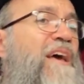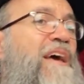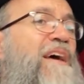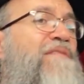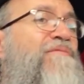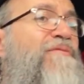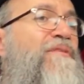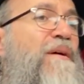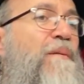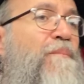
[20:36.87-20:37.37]

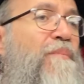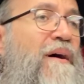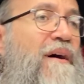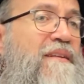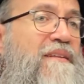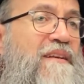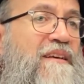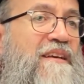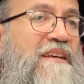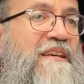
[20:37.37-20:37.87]

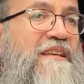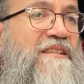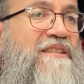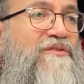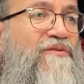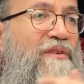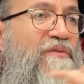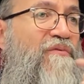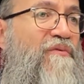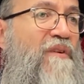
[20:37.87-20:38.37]
everybody is
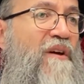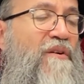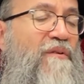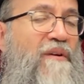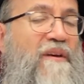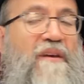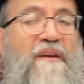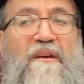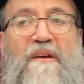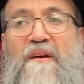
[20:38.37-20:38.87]

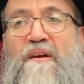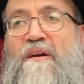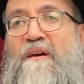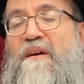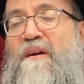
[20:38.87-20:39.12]
referring